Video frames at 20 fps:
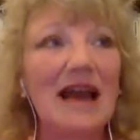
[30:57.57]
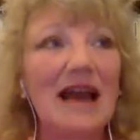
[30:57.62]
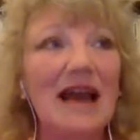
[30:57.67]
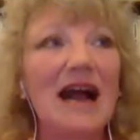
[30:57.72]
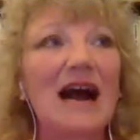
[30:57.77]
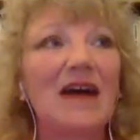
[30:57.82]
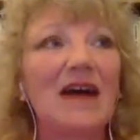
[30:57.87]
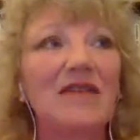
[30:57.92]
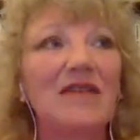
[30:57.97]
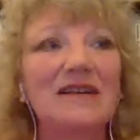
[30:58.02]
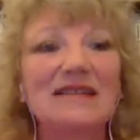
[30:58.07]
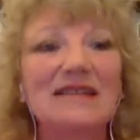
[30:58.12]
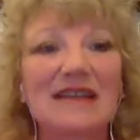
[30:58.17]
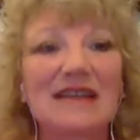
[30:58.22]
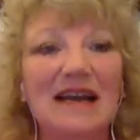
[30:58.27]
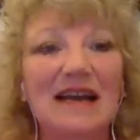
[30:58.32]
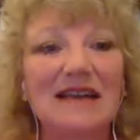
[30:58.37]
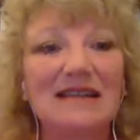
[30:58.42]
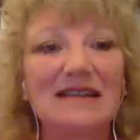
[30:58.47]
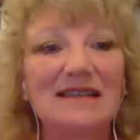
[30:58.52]
how the
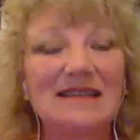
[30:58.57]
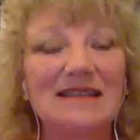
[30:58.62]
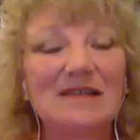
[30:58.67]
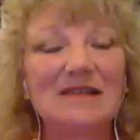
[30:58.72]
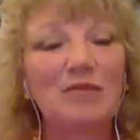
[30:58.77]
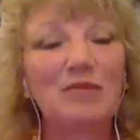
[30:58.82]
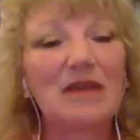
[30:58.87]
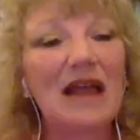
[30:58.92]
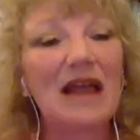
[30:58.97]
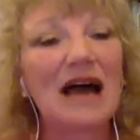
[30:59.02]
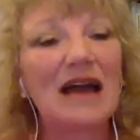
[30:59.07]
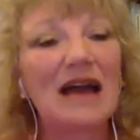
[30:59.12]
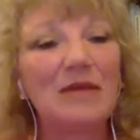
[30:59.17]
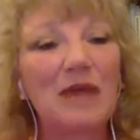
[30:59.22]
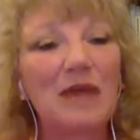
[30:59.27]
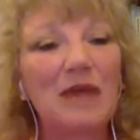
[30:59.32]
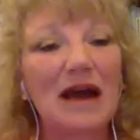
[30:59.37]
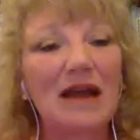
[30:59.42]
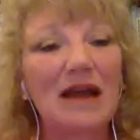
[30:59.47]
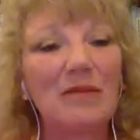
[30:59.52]
science is applied
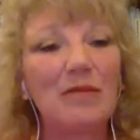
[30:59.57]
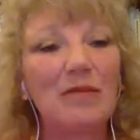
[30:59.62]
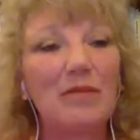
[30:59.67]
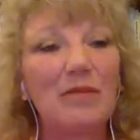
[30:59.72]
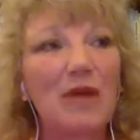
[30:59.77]
by